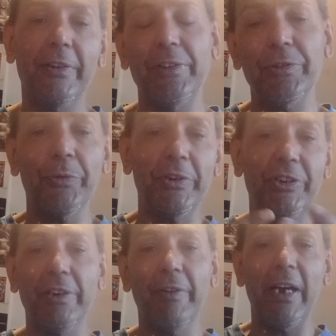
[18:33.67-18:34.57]
this is what
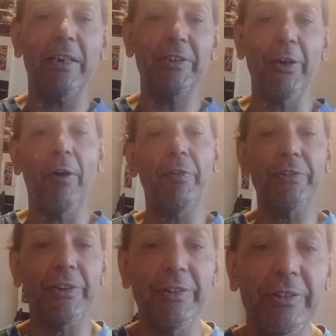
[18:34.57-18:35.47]
Shiva actually
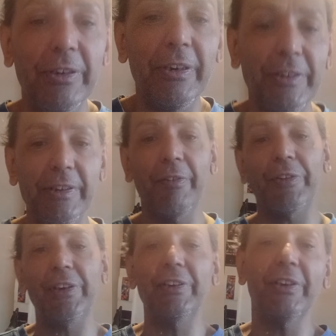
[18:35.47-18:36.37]
offers his
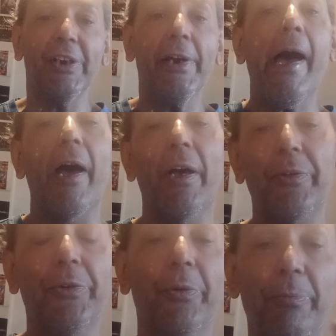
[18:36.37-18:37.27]
devotees
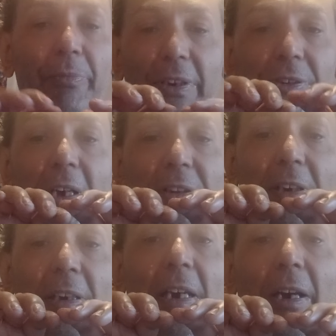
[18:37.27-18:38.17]
through things like
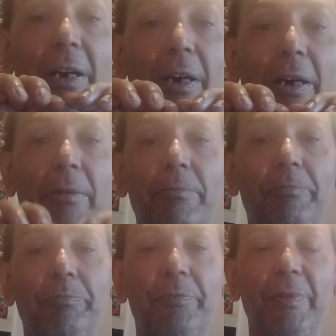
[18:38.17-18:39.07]
the
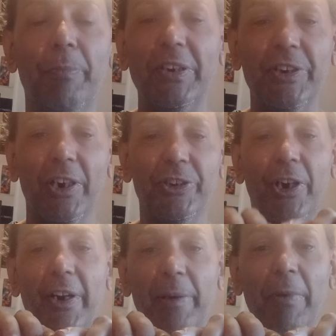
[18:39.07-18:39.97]

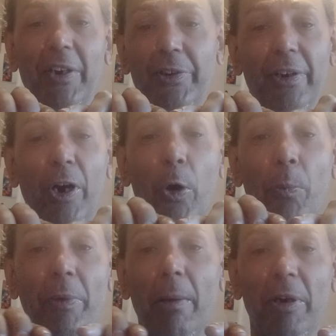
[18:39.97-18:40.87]
Panchakshari mantra,
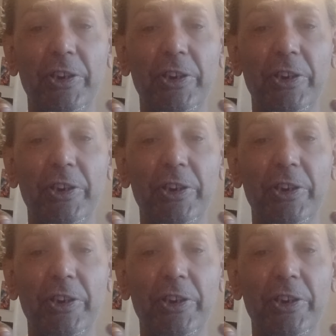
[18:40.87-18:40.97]
Om Namah